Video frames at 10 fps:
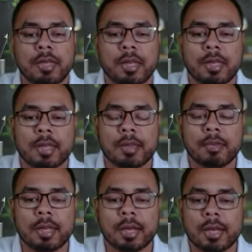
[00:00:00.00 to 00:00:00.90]
here I
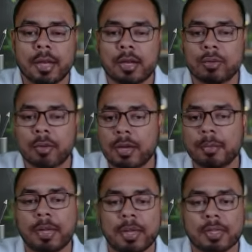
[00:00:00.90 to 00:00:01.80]
think we can get
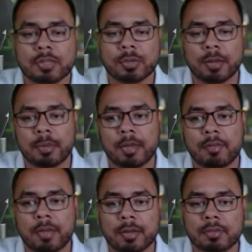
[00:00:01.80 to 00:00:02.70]
1 minus 1
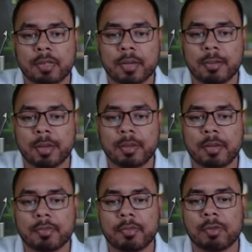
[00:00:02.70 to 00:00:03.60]
by 5. So that will
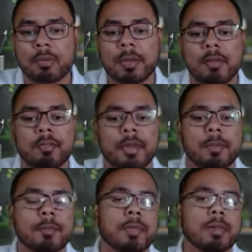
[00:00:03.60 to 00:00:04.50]
be 4 by 5.